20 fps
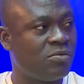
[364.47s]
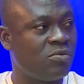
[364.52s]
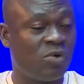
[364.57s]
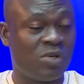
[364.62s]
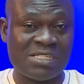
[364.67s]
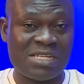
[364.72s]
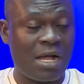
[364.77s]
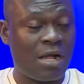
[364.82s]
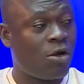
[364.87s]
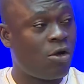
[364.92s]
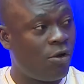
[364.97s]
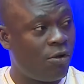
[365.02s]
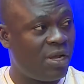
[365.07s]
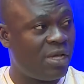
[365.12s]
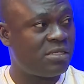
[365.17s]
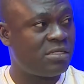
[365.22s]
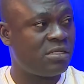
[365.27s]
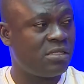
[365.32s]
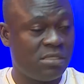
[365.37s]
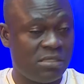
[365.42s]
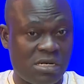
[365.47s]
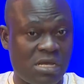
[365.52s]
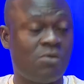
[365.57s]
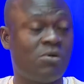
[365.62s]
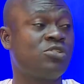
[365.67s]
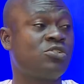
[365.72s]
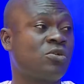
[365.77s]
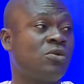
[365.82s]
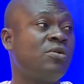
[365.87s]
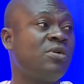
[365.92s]
Was that correct? That
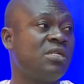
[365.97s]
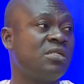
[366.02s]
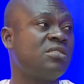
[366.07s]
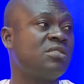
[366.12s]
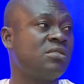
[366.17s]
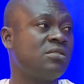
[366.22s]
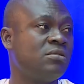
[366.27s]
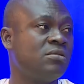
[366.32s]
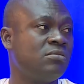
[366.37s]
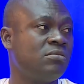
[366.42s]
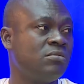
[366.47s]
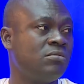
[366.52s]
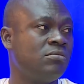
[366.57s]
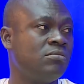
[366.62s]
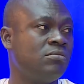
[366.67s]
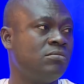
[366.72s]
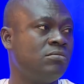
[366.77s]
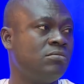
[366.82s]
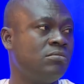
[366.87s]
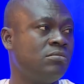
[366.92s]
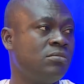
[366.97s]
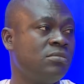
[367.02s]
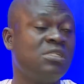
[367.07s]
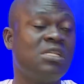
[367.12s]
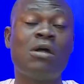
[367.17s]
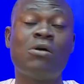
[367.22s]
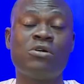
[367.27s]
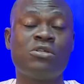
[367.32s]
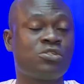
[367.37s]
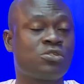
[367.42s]
was correct.
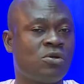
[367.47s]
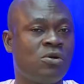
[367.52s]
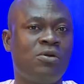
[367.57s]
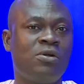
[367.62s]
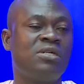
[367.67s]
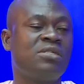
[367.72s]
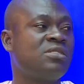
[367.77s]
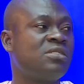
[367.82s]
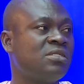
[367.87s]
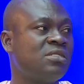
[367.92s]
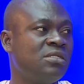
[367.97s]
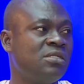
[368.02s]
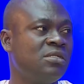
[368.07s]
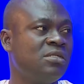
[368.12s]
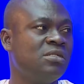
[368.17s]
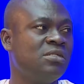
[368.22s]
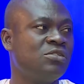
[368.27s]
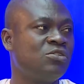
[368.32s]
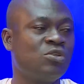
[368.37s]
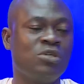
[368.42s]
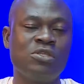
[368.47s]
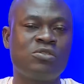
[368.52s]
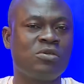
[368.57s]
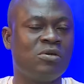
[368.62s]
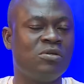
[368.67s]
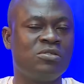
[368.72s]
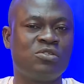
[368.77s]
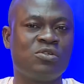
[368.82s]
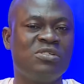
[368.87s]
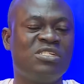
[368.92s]
That was correct. Okay. So
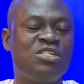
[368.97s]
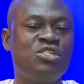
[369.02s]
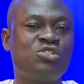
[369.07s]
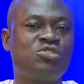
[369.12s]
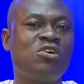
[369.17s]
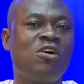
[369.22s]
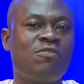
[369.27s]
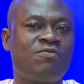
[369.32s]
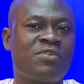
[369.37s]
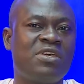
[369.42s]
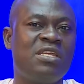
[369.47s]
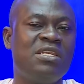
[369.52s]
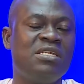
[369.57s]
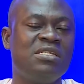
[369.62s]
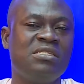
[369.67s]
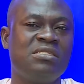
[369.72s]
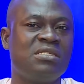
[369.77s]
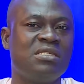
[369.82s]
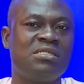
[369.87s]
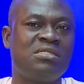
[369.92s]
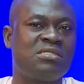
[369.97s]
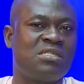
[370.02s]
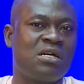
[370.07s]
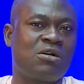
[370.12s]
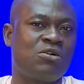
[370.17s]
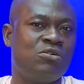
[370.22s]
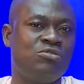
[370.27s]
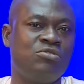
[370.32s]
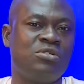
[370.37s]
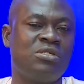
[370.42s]
the issue of killing is
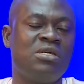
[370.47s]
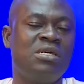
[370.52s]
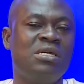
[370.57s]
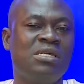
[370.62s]
secondary.